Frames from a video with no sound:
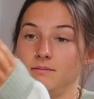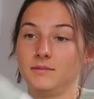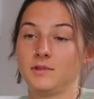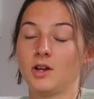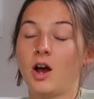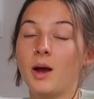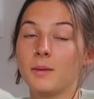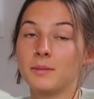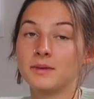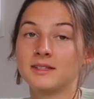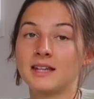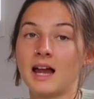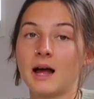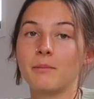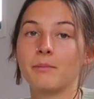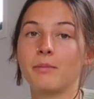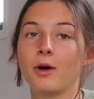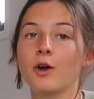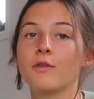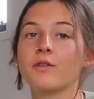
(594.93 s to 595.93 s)

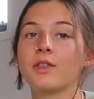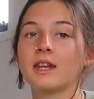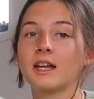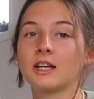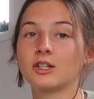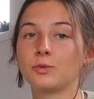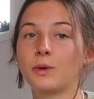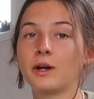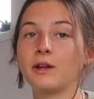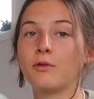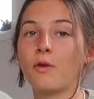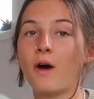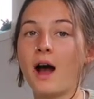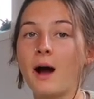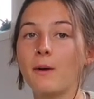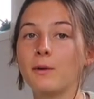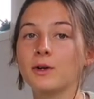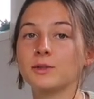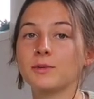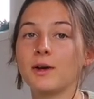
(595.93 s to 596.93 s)
timestamp, over the next 24
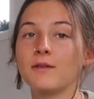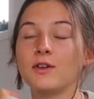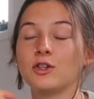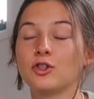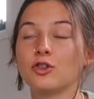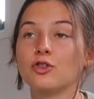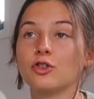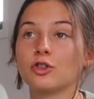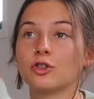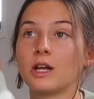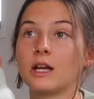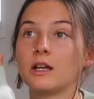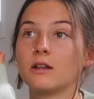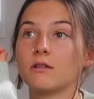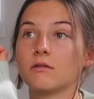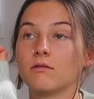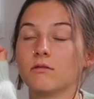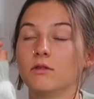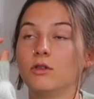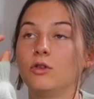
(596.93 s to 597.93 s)
hours, my vision just like
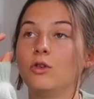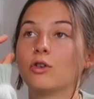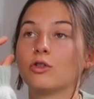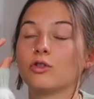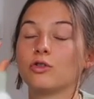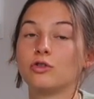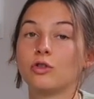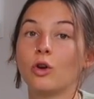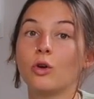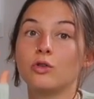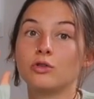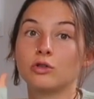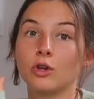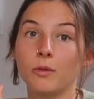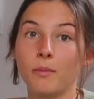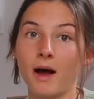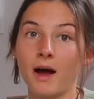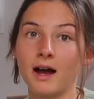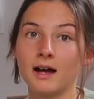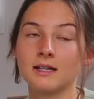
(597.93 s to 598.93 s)
got so
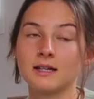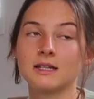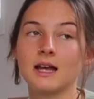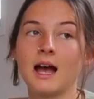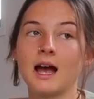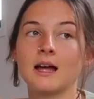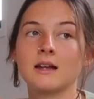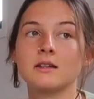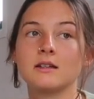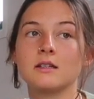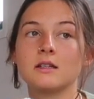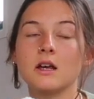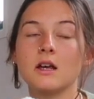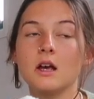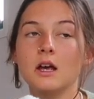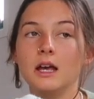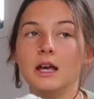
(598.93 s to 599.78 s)
bad. And